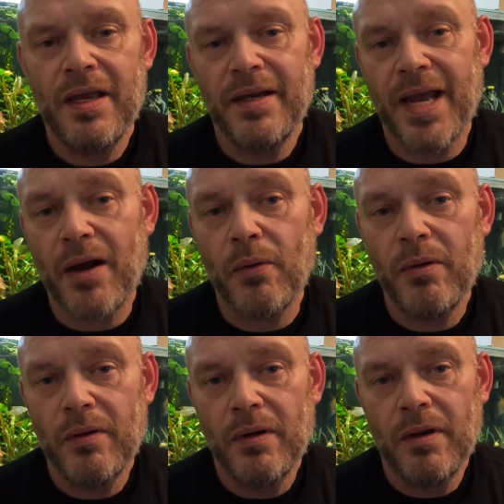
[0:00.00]
Now,
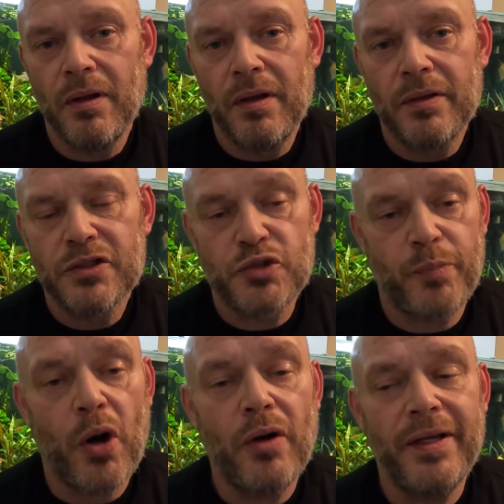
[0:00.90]

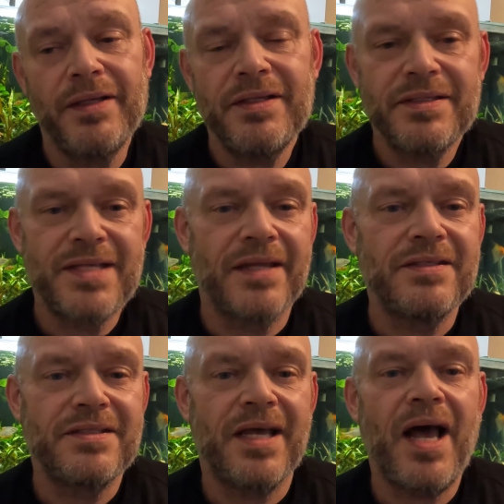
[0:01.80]
spawning
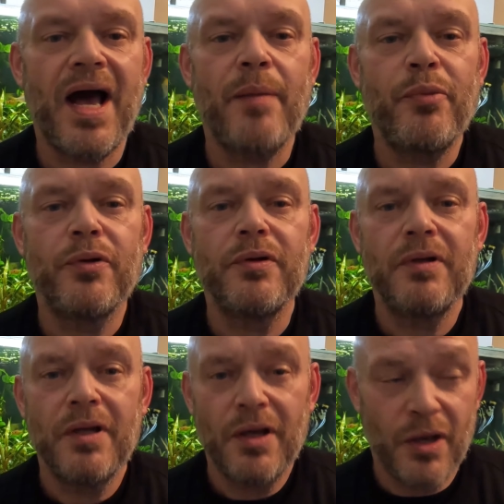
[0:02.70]
tends to
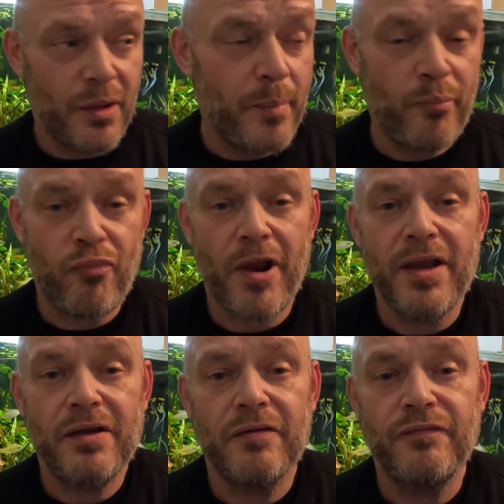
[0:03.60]
happen at the
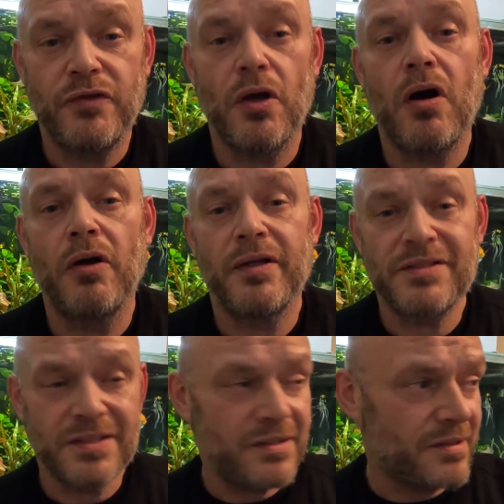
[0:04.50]
break of dawn.
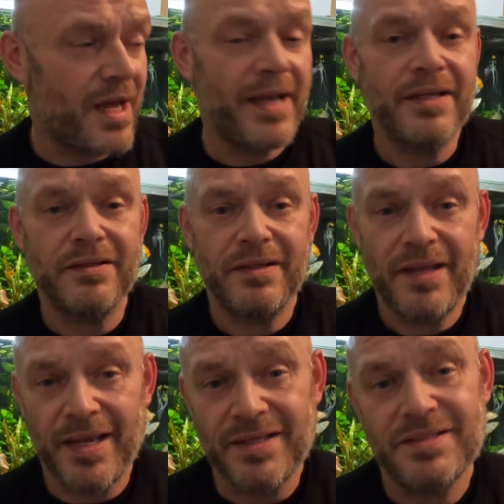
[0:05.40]
As the light
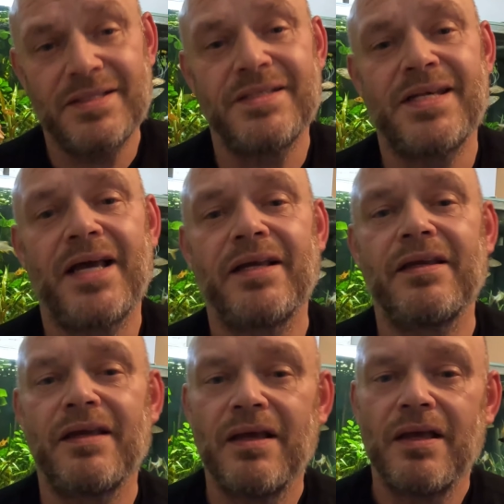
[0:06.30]
hits the
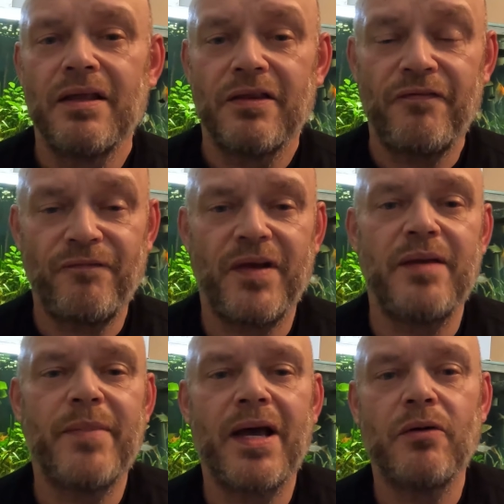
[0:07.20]
tank, the
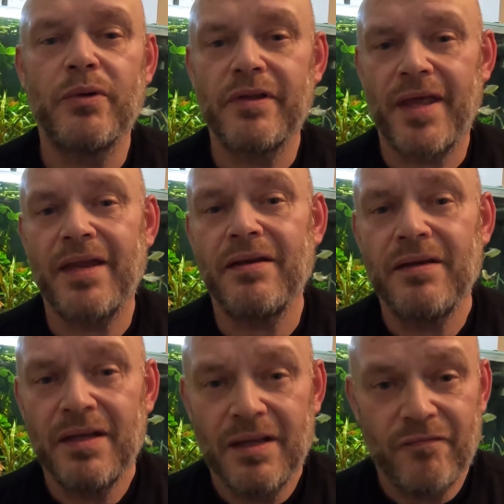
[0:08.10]
female will then
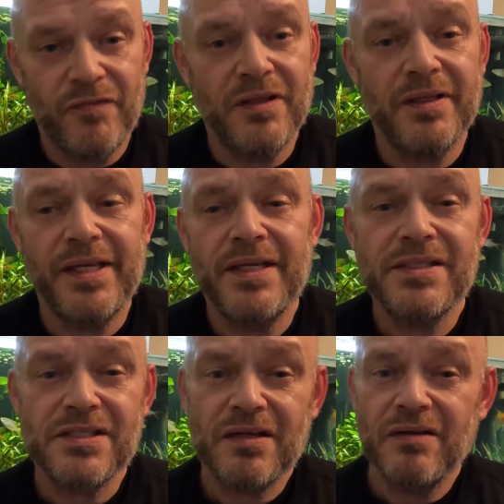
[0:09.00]

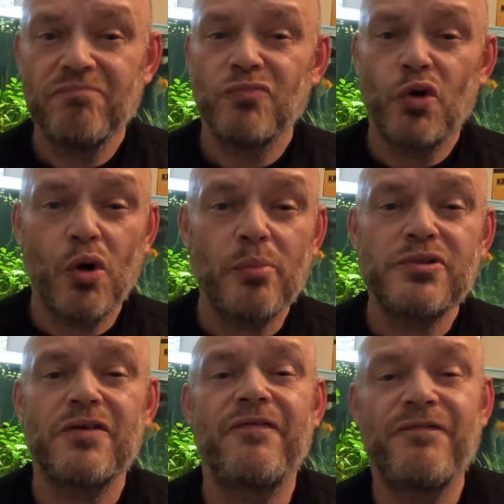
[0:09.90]
release up
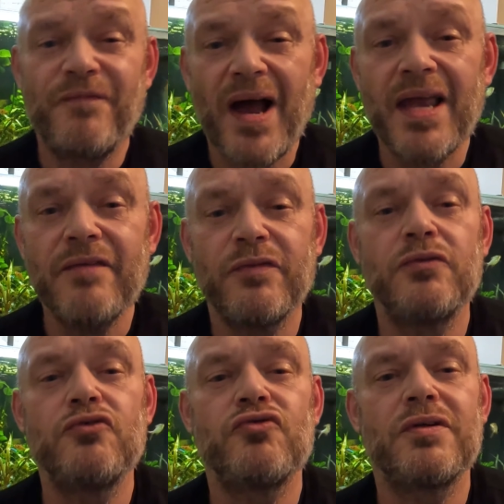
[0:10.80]
to
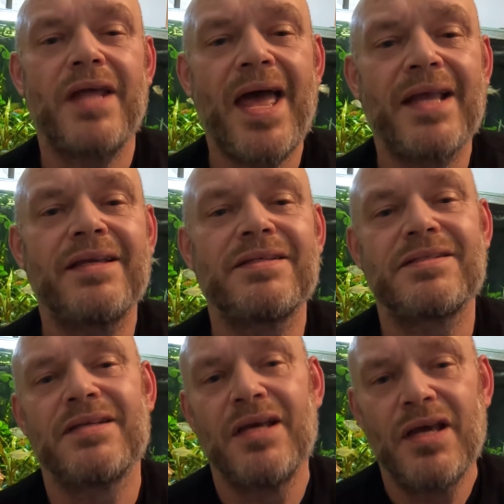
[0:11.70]
500
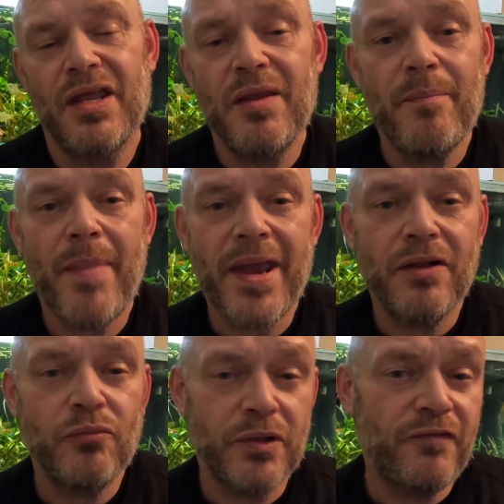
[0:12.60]
eggs, and the
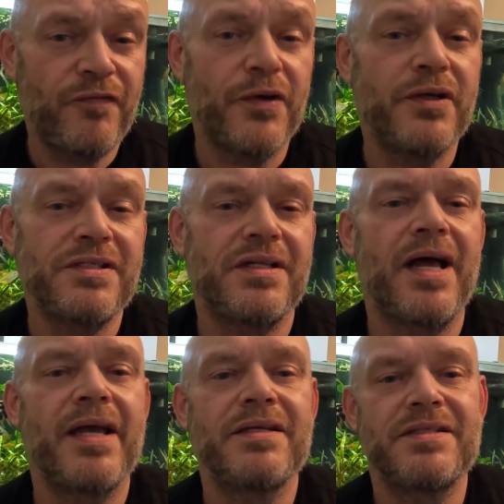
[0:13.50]
male will
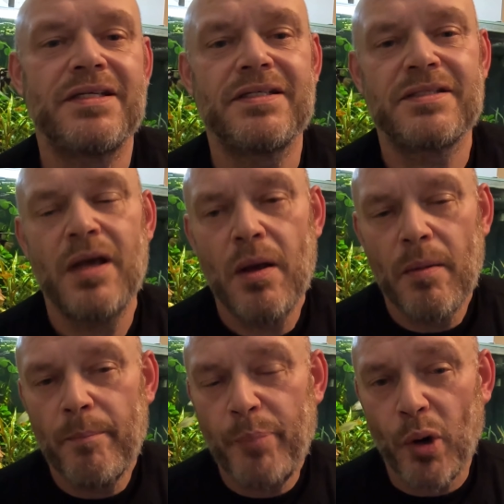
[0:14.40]
fertilize these.
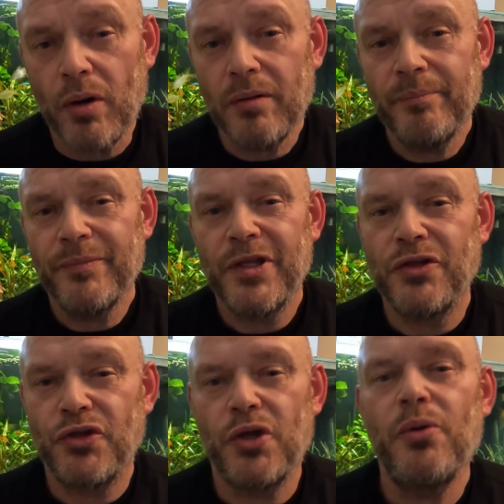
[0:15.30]
But you
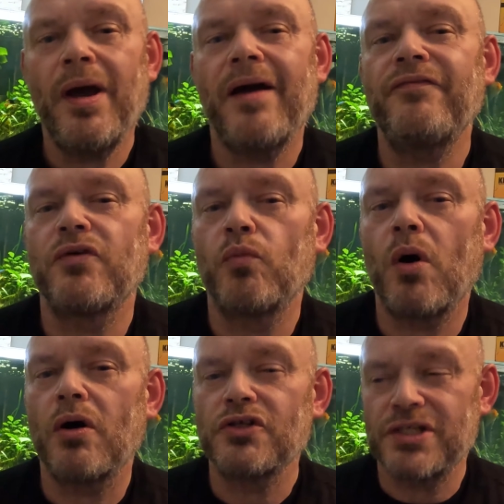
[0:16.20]
do have to
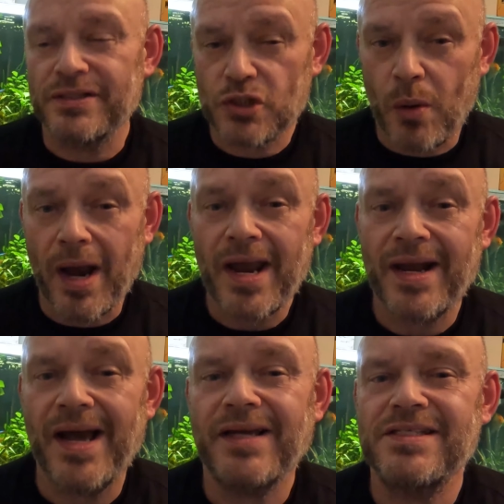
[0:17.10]
watch. It's quite
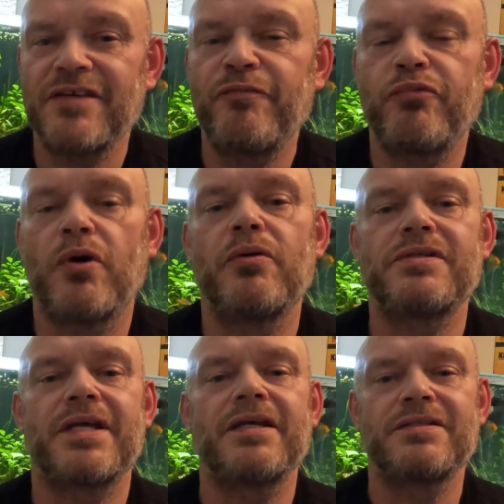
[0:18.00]
an active
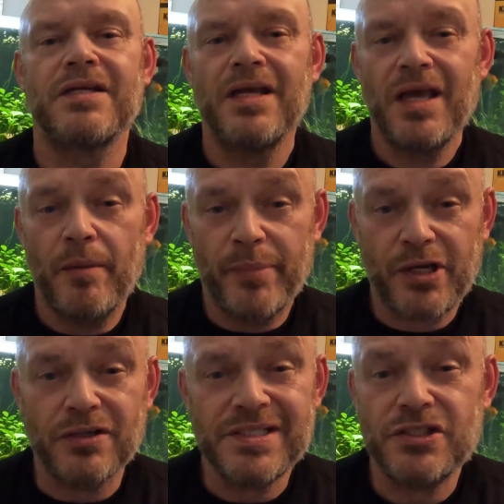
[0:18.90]
process, and
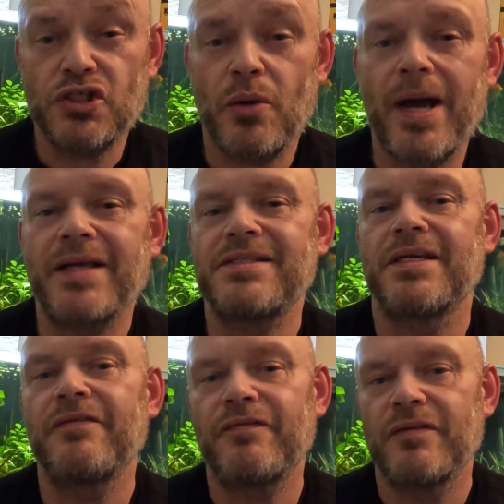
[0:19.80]
because it's so
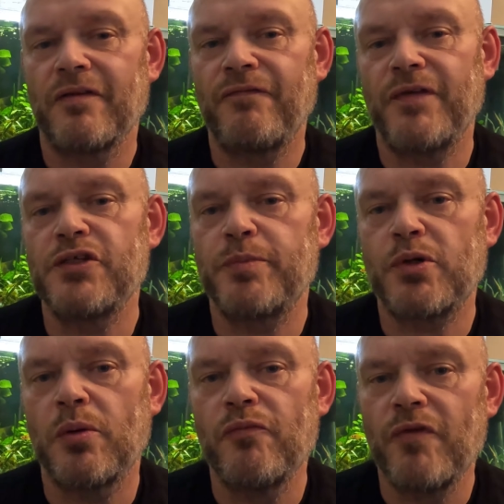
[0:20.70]
active, the fish
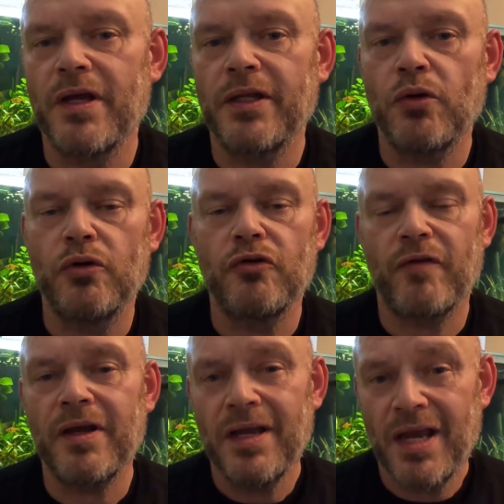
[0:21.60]
become really
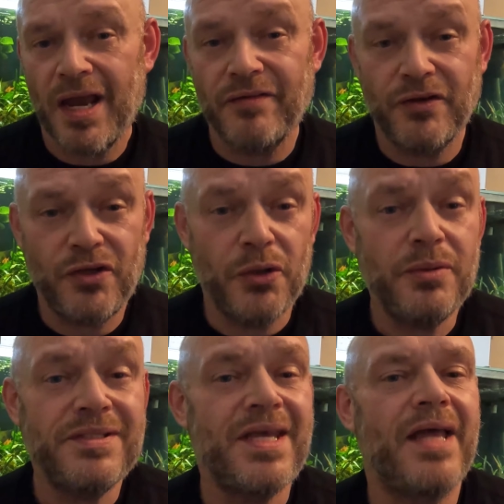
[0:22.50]
hungry and they
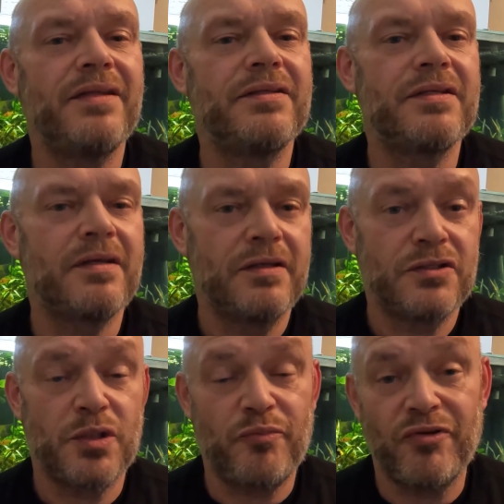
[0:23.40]
do tend
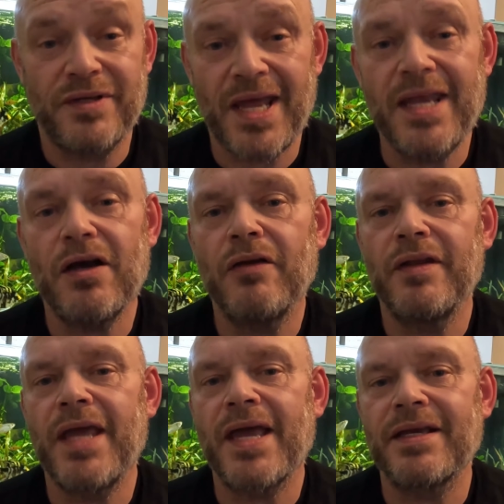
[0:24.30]
to predate on
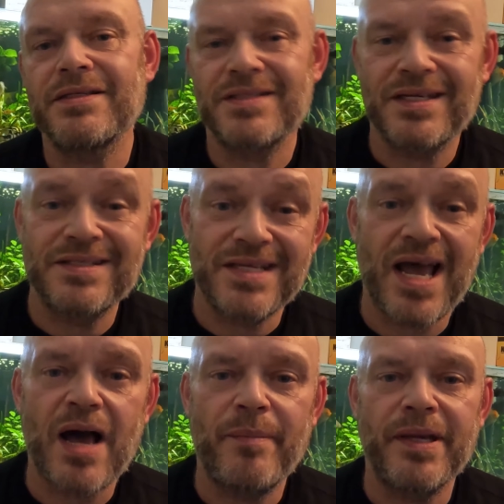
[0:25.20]
the eggs as they
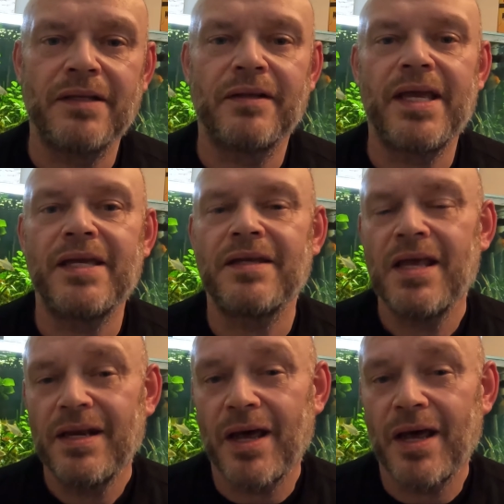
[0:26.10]
are being laid.